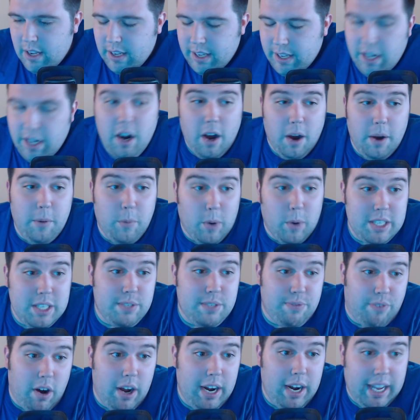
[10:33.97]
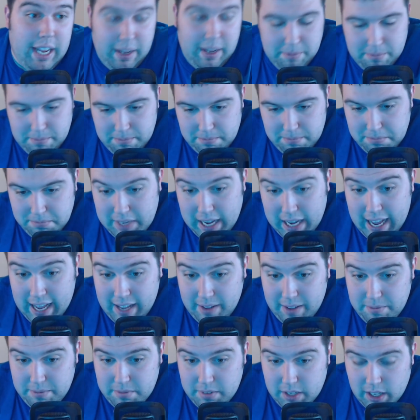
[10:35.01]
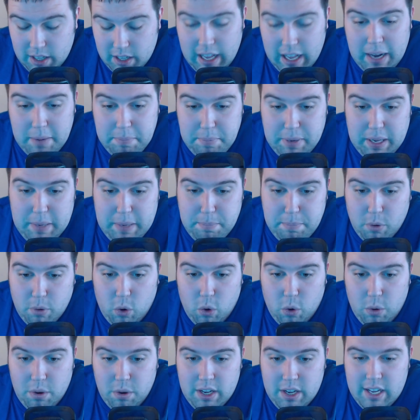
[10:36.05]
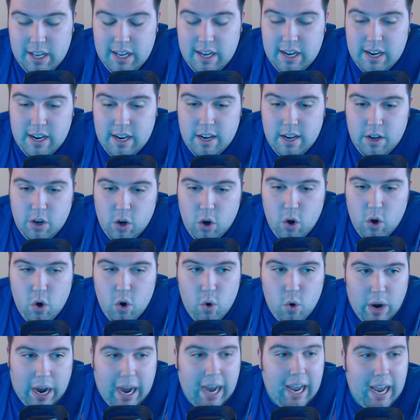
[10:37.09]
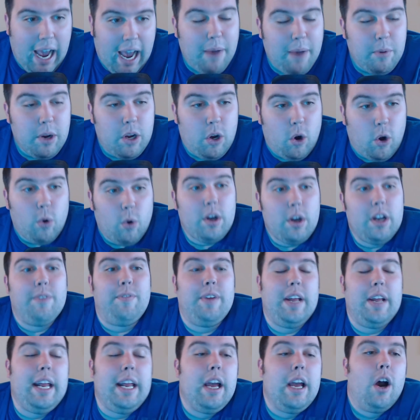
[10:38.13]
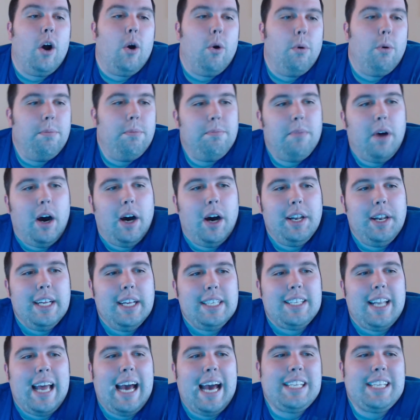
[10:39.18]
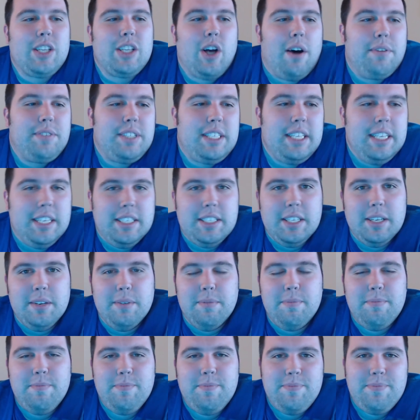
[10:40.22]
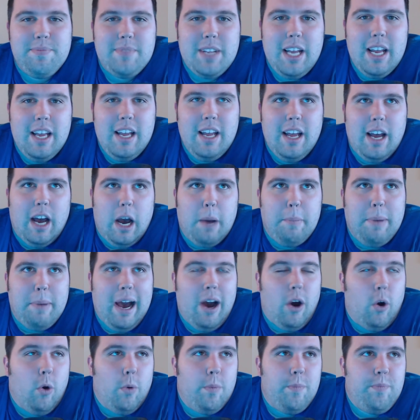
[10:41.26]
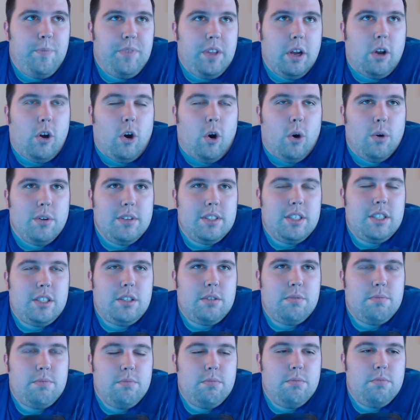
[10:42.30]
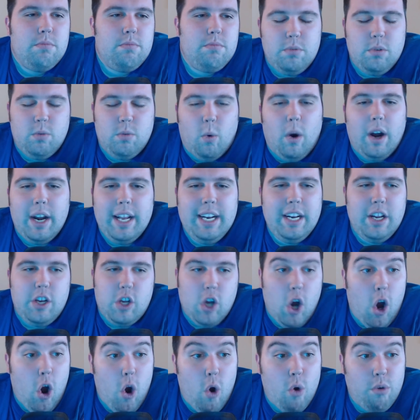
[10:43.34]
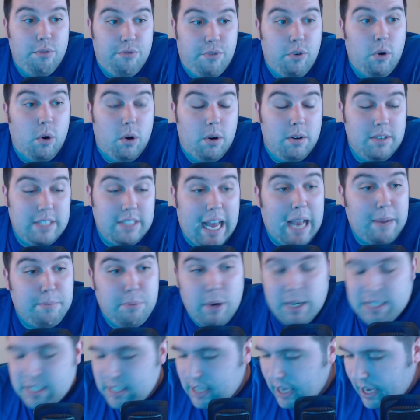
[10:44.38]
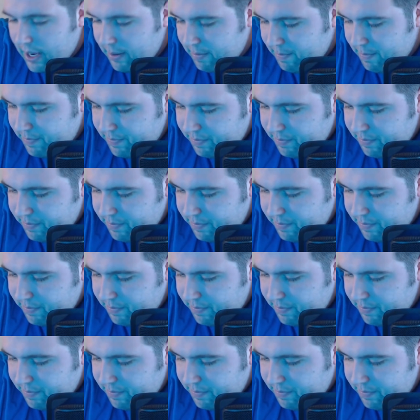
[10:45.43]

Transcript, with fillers: You know, it was funny that a lot of people who... I, I recorded a video on this last offseason about the Colts wanting to go for Dak Prescott.